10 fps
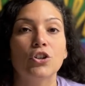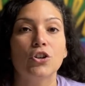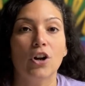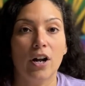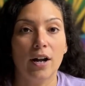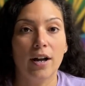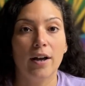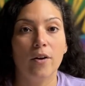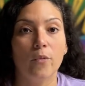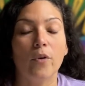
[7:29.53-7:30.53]

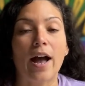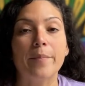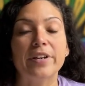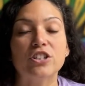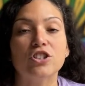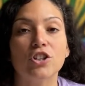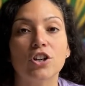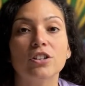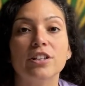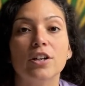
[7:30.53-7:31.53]
I mentioned
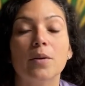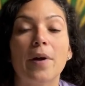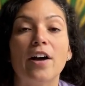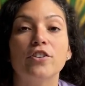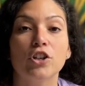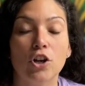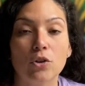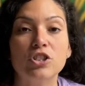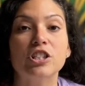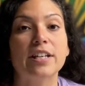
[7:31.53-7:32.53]
earlier about
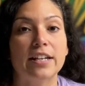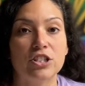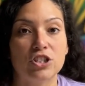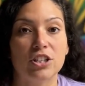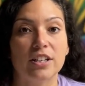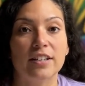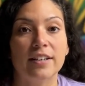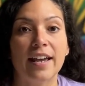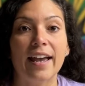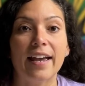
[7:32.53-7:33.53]
negotiation.
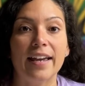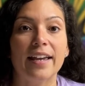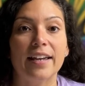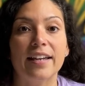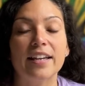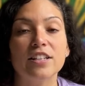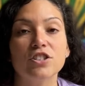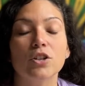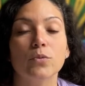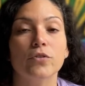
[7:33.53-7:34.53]
Hey, is
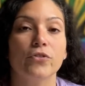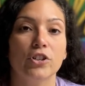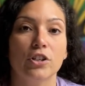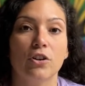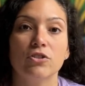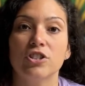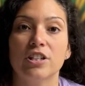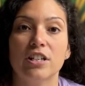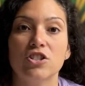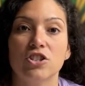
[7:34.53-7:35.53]
there room for
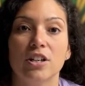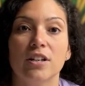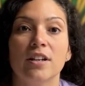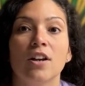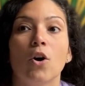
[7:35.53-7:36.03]
negotiation?